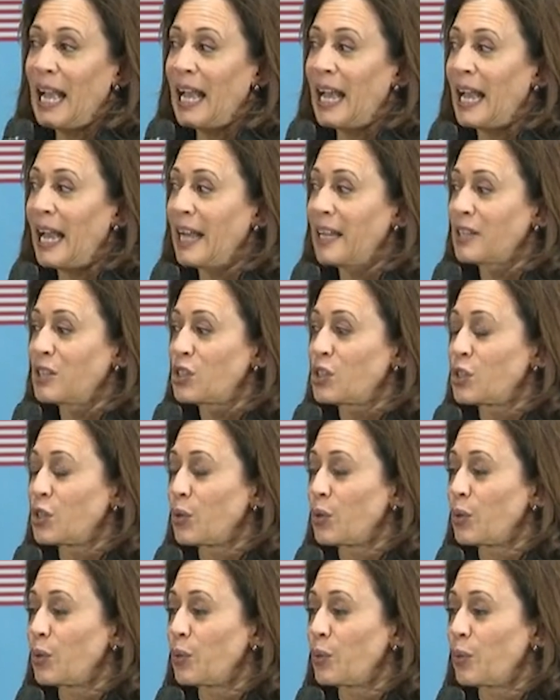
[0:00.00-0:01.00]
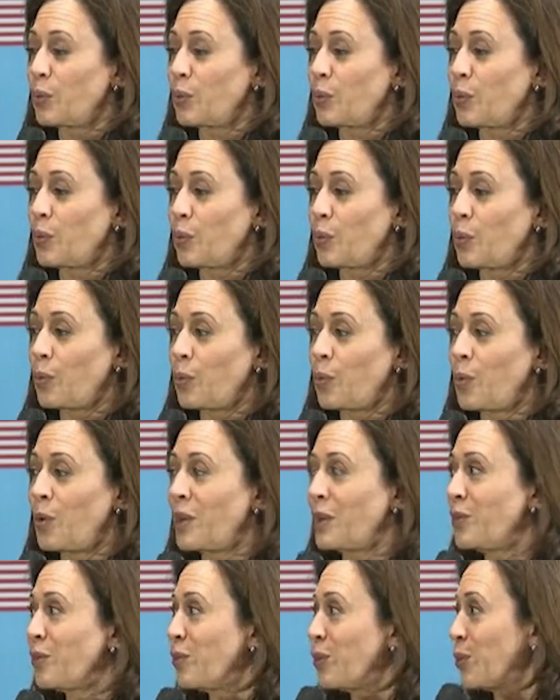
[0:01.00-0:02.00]
And so
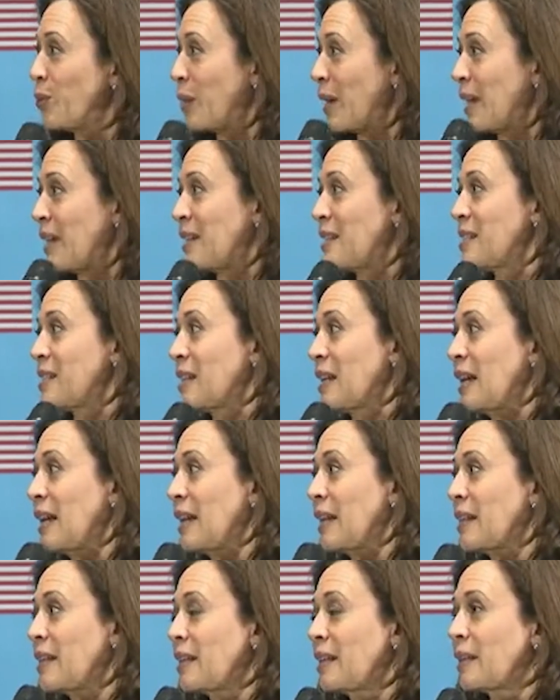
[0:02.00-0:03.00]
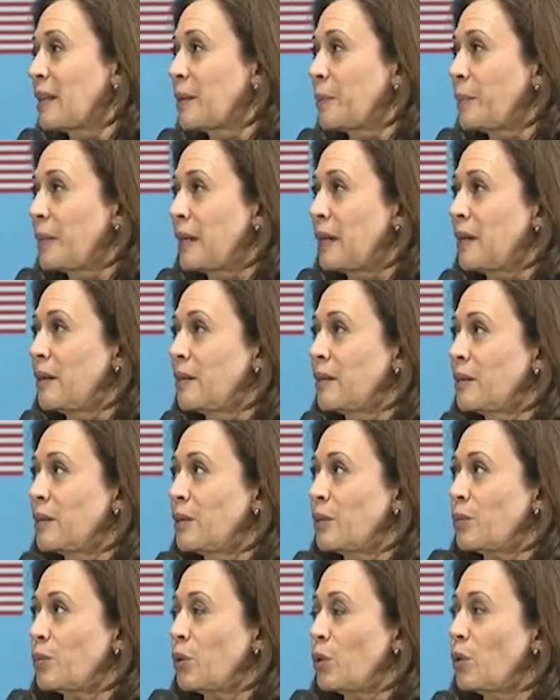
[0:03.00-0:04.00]
one of the ways that I think about
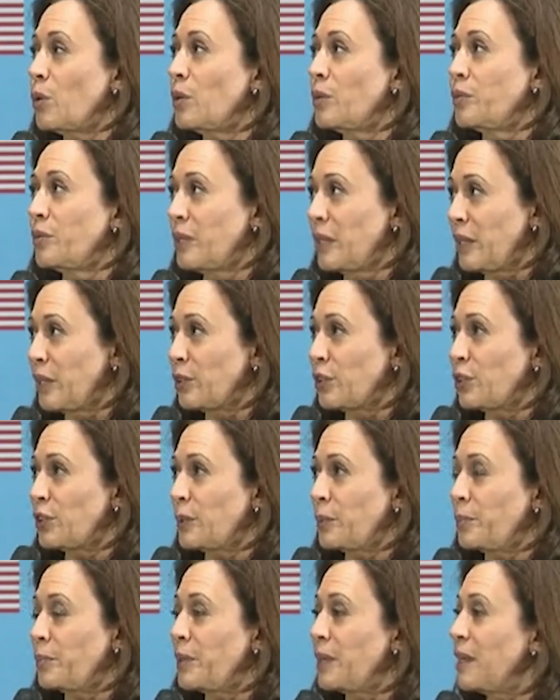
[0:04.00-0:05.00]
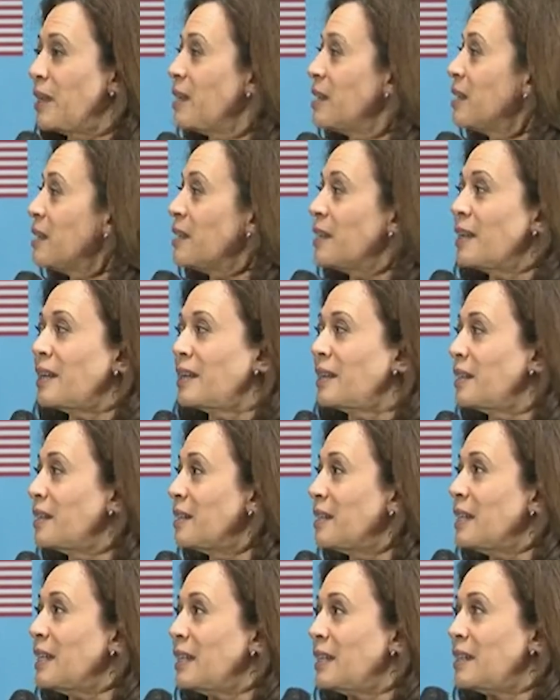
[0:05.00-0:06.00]
a role of leadership, be in
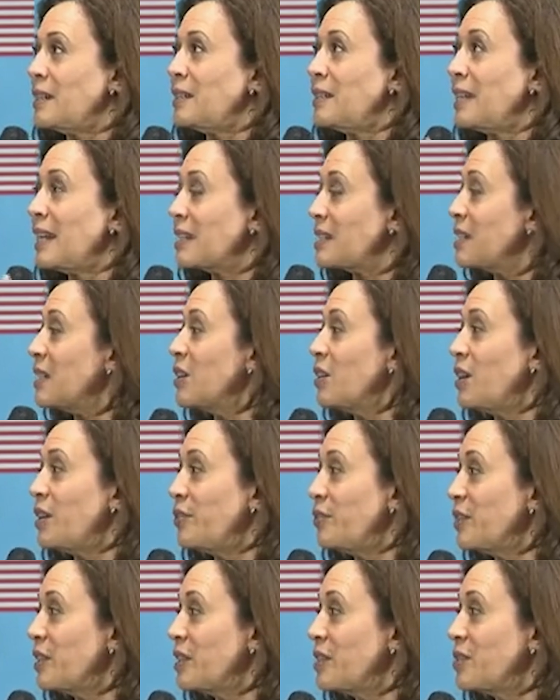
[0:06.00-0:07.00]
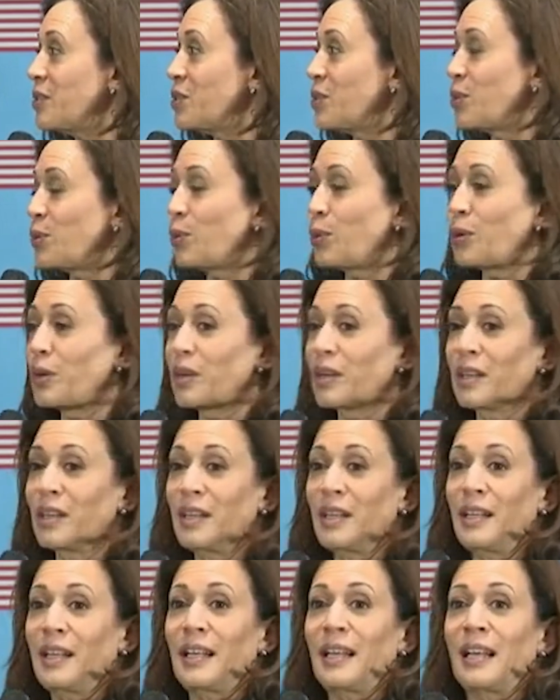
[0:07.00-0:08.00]
elected office or
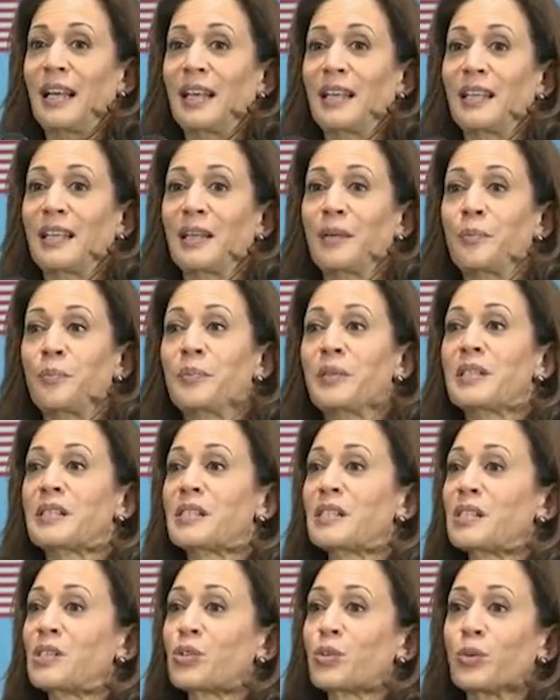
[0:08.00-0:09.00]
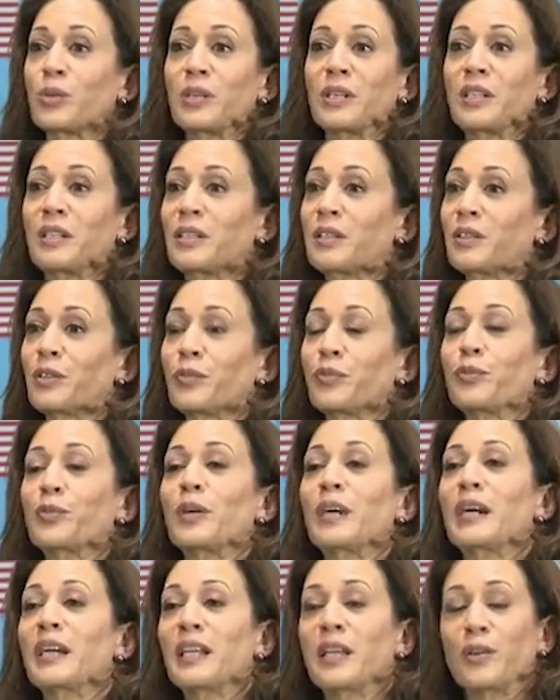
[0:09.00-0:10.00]
in business or in the
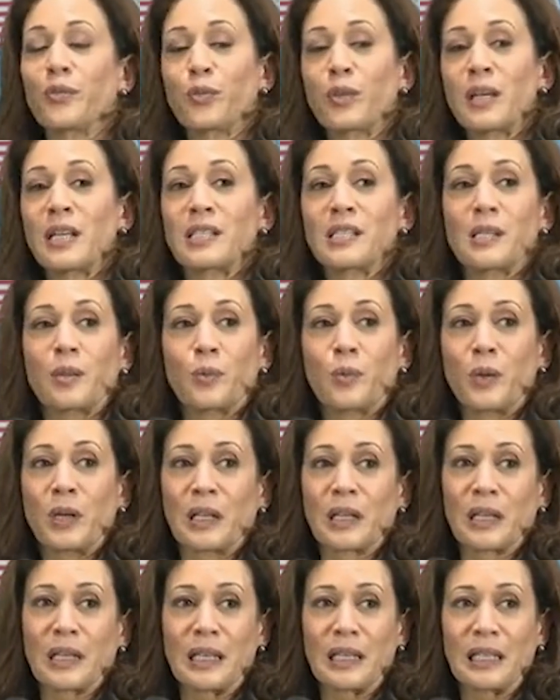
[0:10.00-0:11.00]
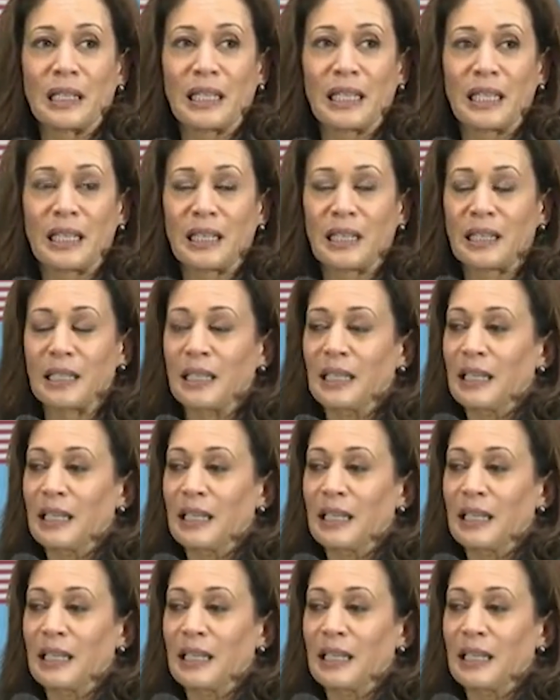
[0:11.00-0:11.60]
variety of ways that one can lead,